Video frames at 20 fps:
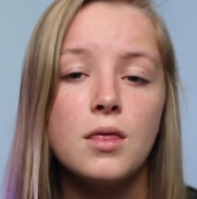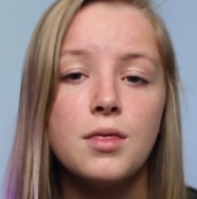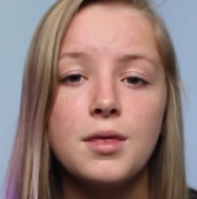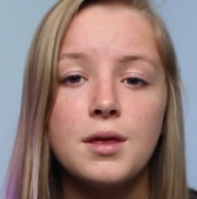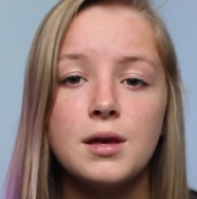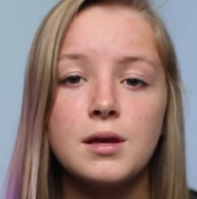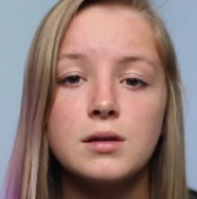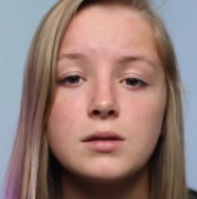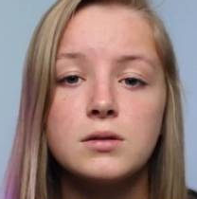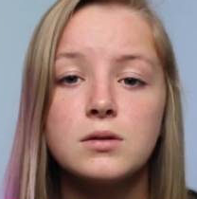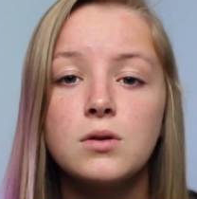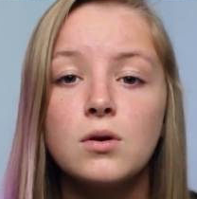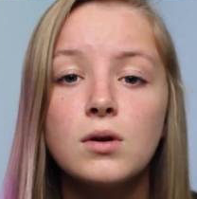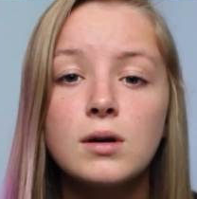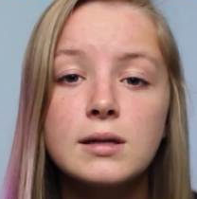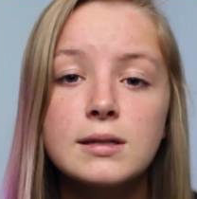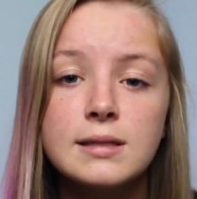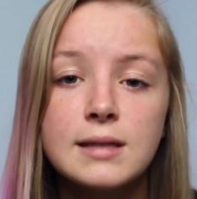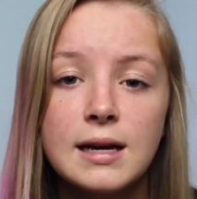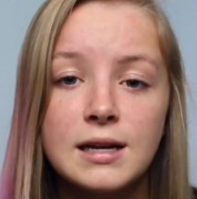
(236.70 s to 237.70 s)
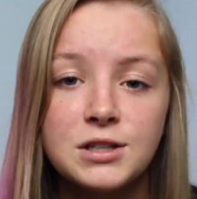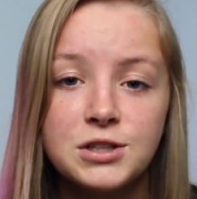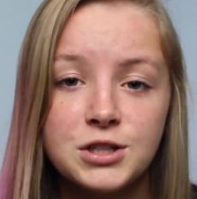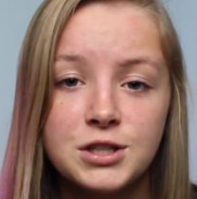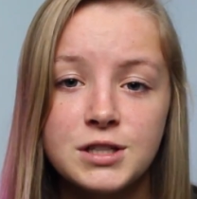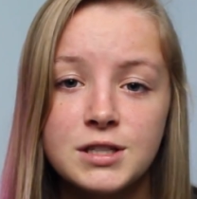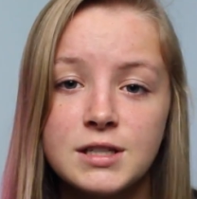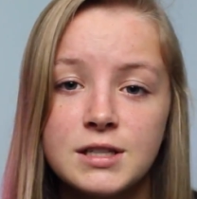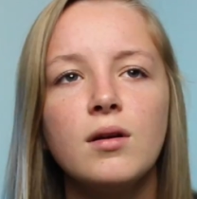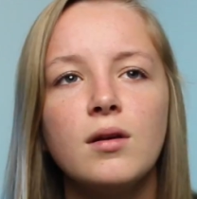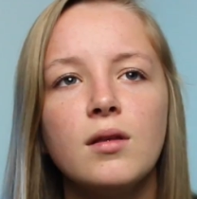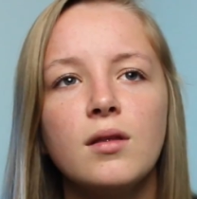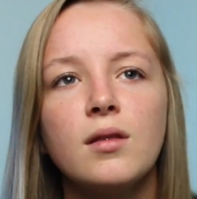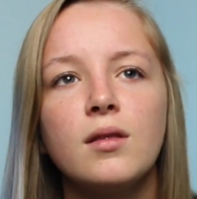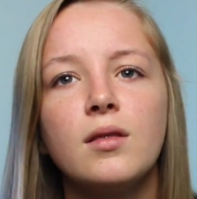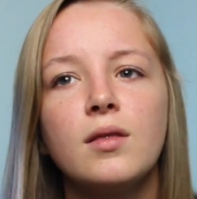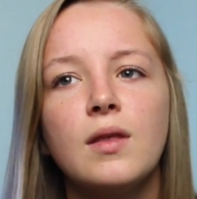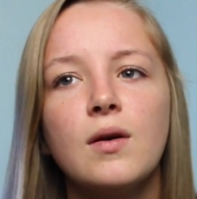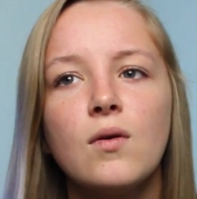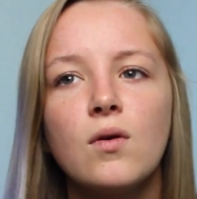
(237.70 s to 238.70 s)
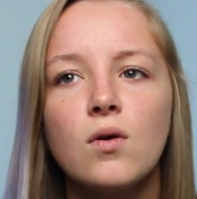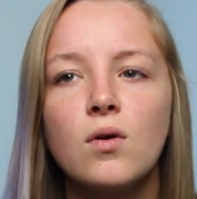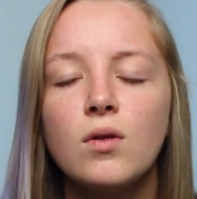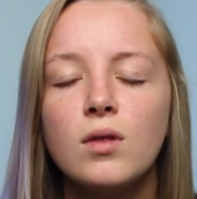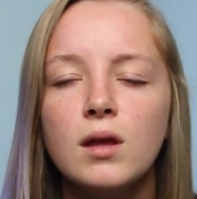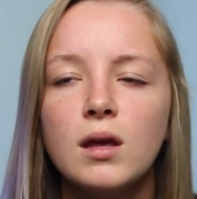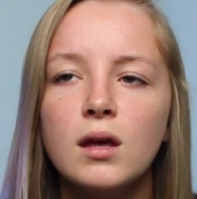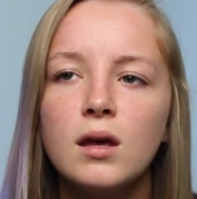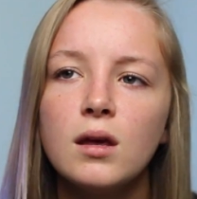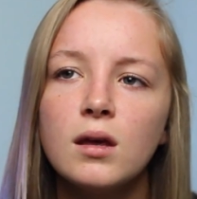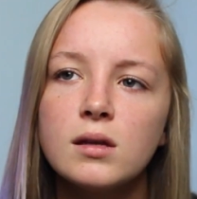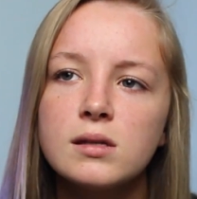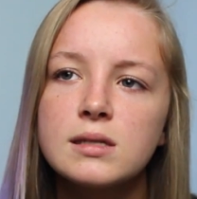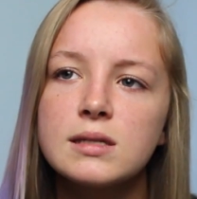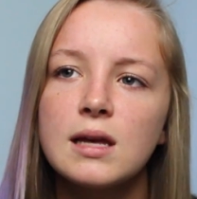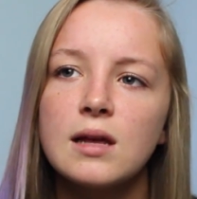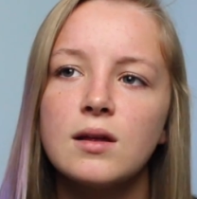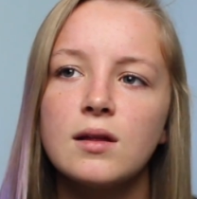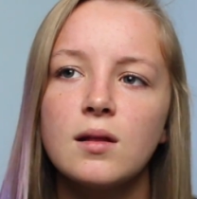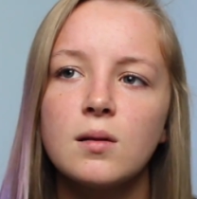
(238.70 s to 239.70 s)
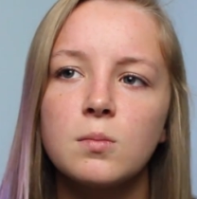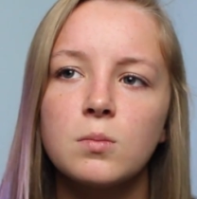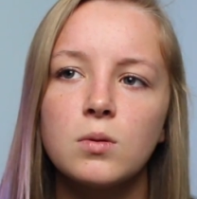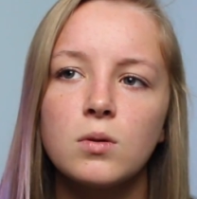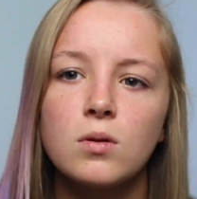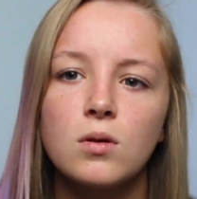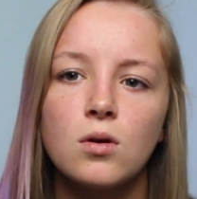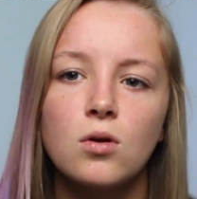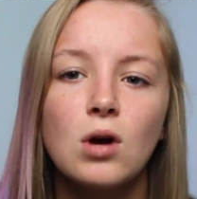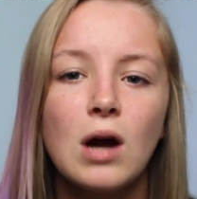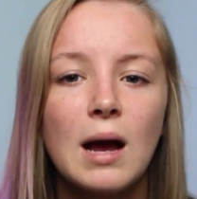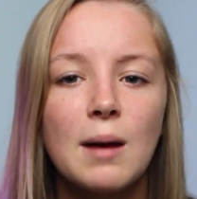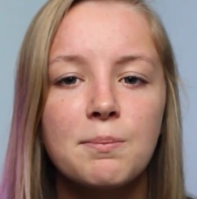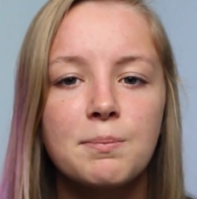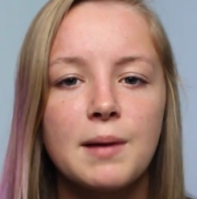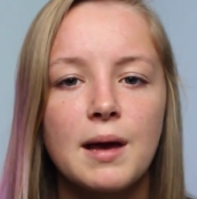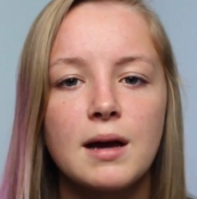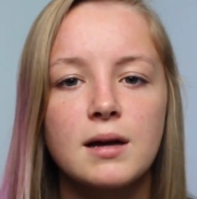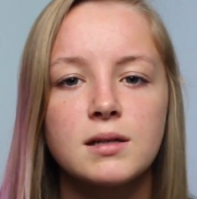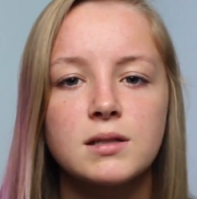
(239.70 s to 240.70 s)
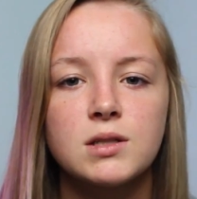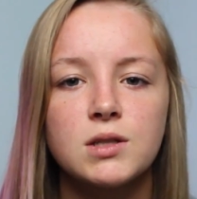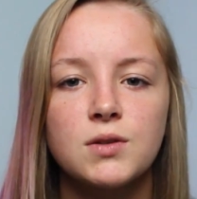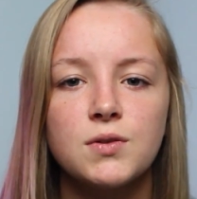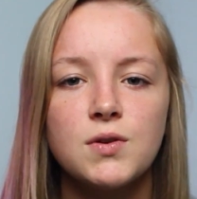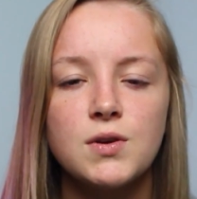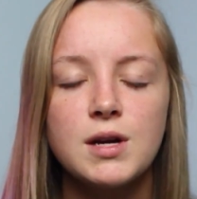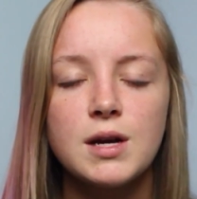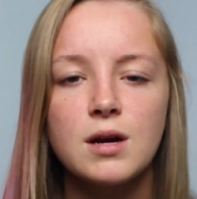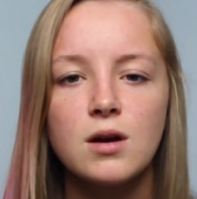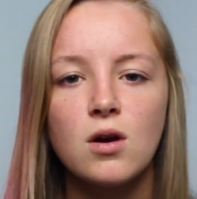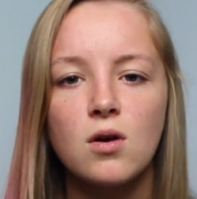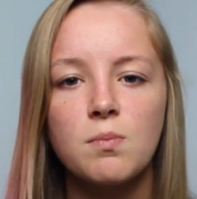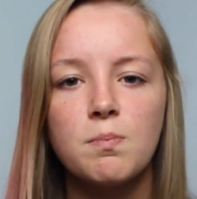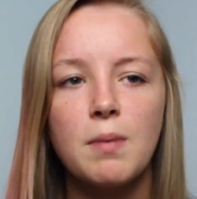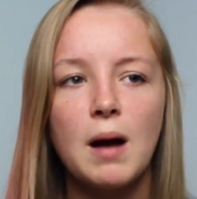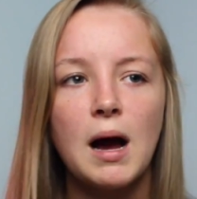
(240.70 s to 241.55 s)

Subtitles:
the store sessions, but they were only selling them through the grab bag, so if you didn't